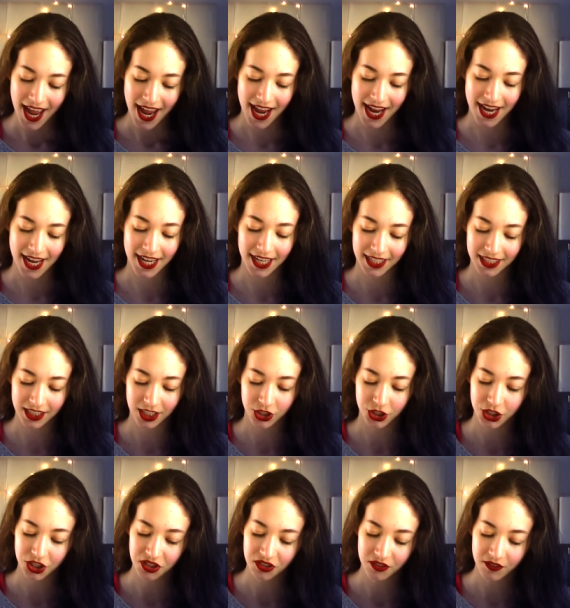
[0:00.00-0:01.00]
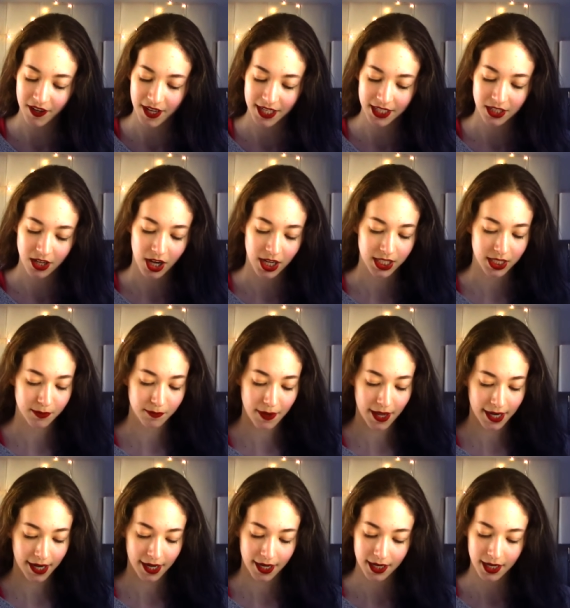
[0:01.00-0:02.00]
is the Too Faced
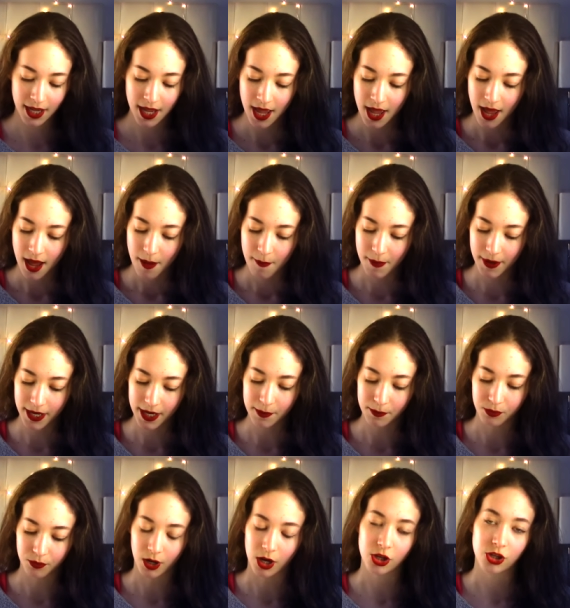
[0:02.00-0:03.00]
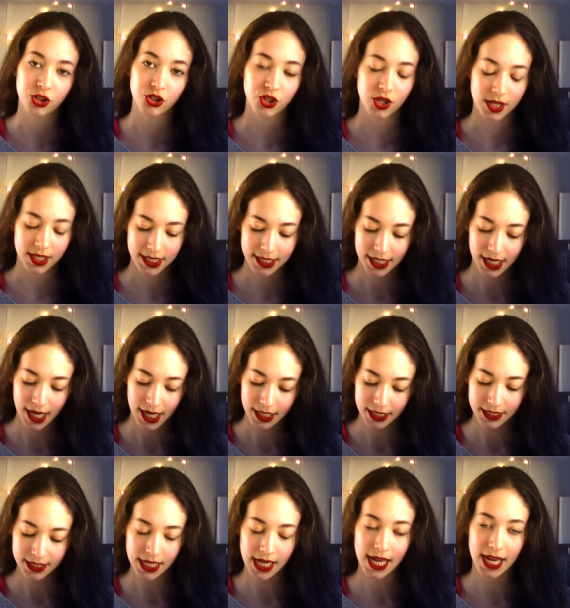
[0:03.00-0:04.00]
Cosmetic mini brush
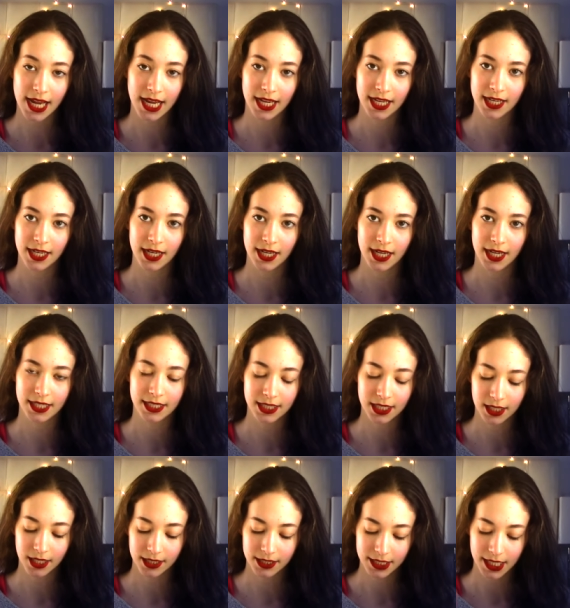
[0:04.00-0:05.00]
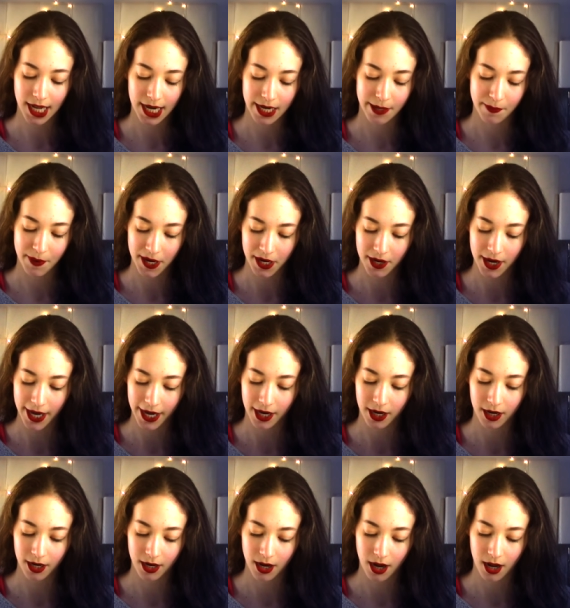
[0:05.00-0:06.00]
set in it's the teddy bear
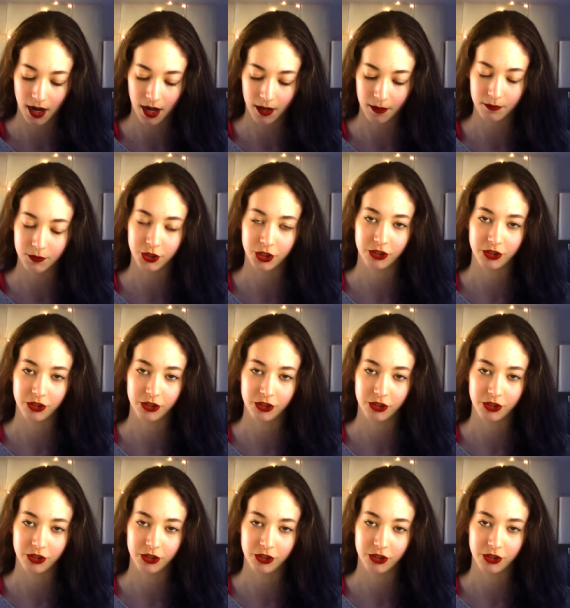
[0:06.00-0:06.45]
hair um,